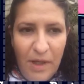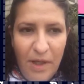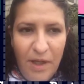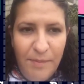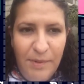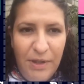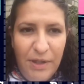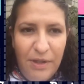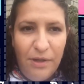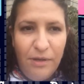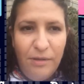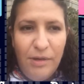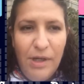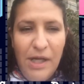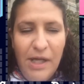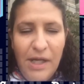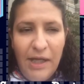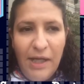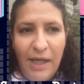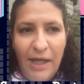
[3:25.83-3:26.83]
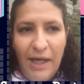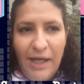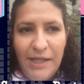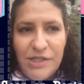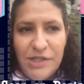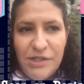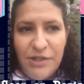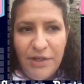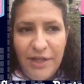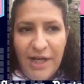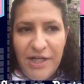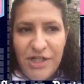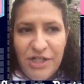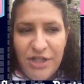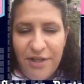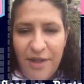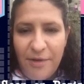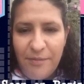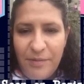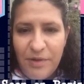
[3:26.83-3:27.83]
um, you know, I just thought I'd
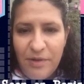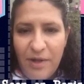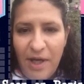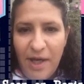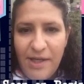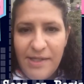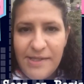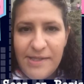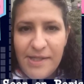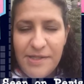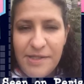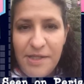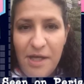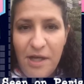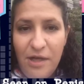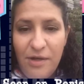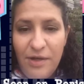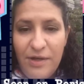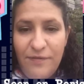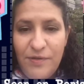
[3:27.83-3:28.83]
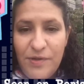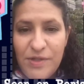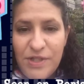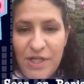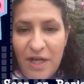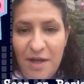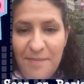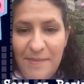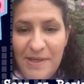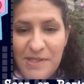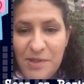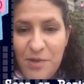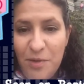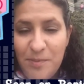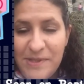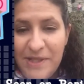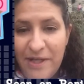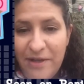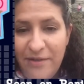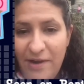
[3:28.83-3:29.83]
share that with you guys. So if you check out my
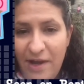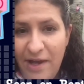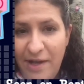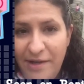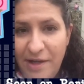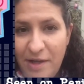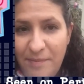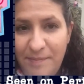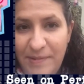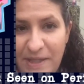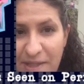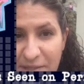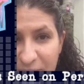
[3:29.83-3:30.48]
scopes later on, I'll be